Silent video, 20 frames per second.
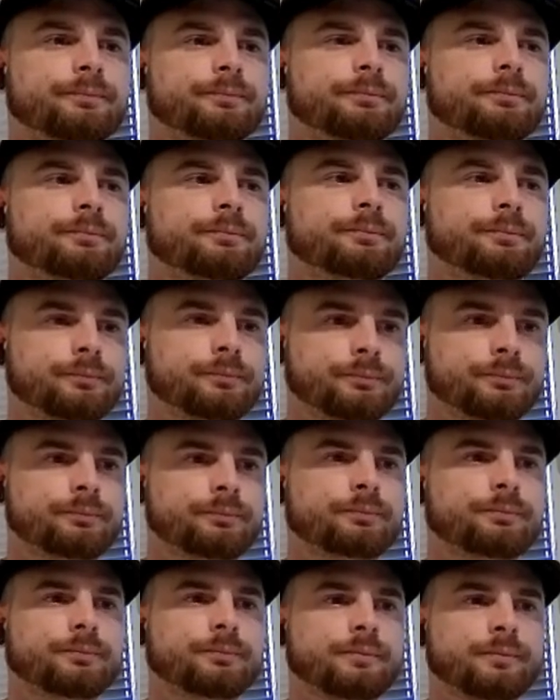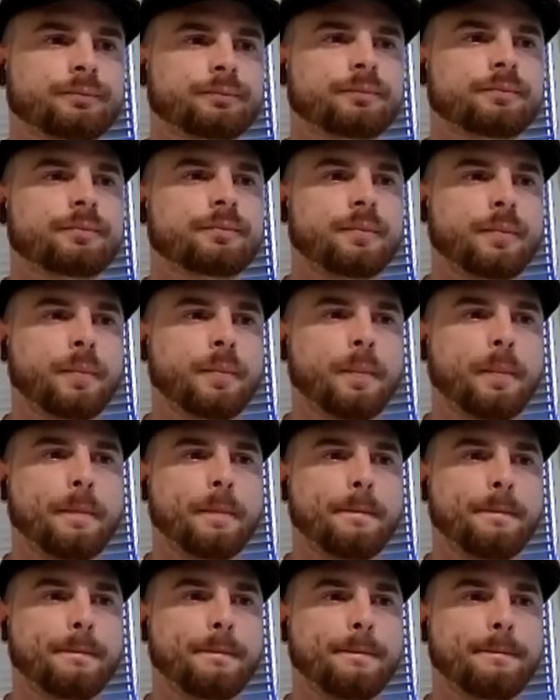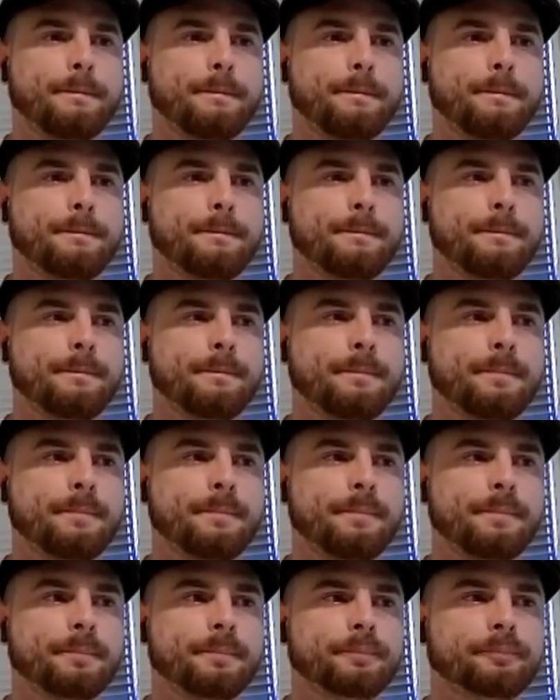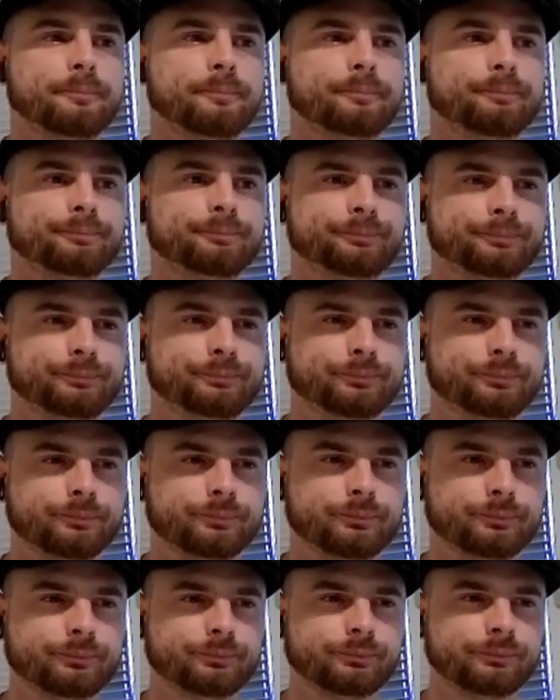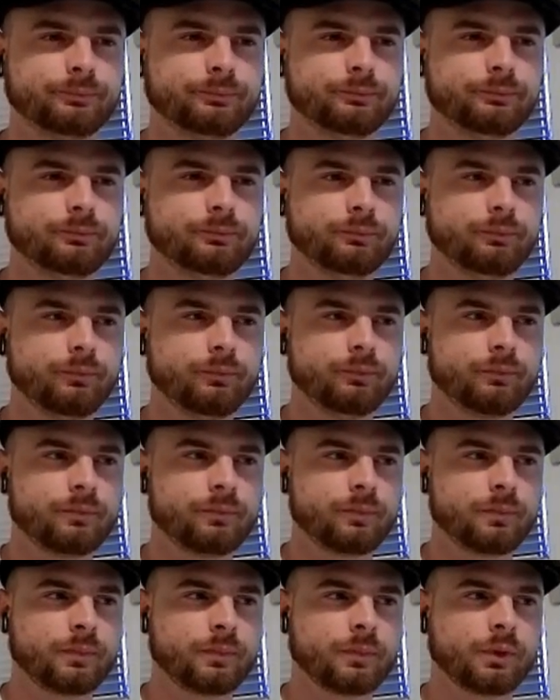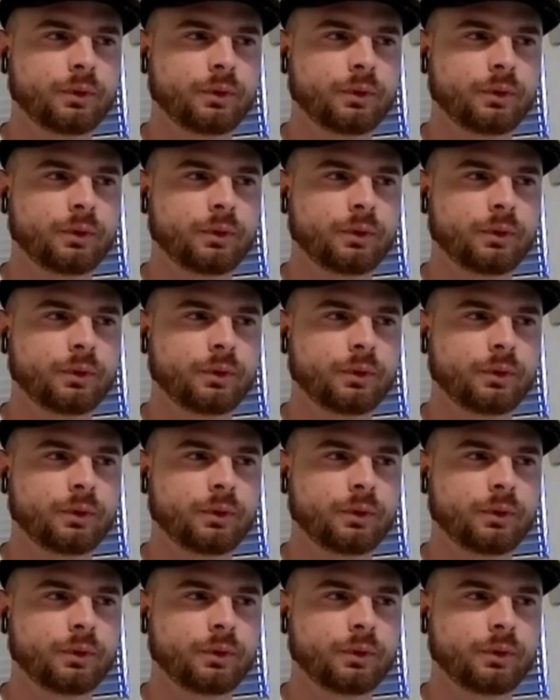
(not speaking)